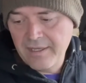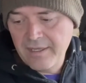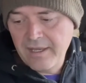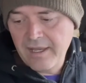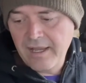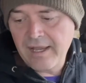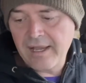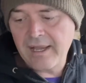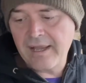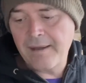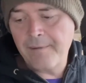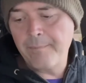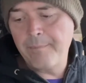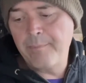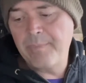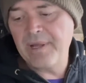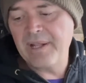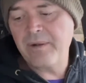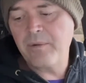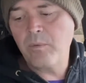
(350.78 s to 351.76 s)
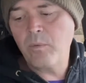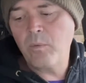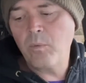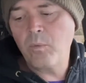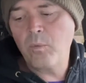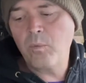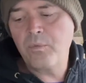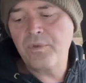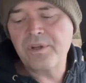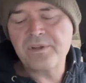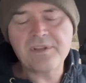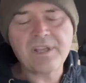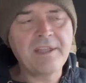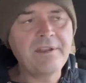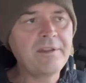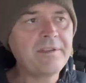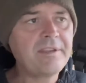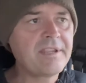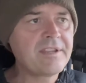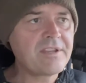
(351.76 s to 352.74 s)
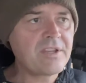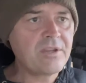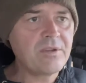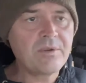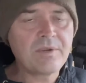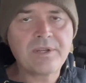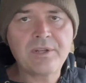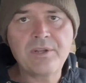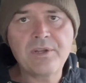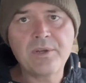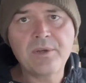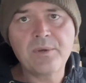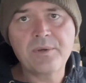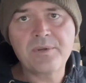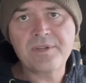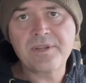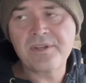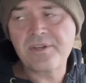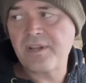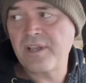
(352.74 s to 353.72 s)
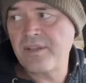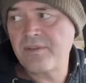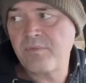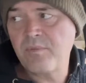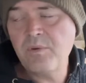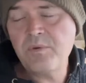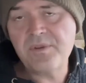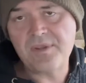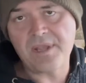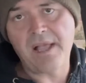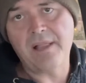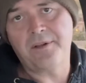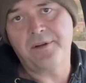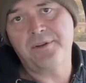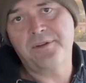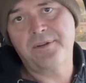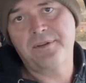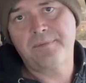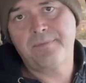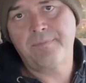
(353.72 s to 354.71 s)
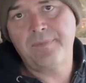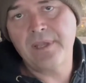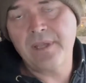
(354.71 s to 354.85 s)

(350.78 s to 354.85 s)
But there's other things that you can do, such as root cellars.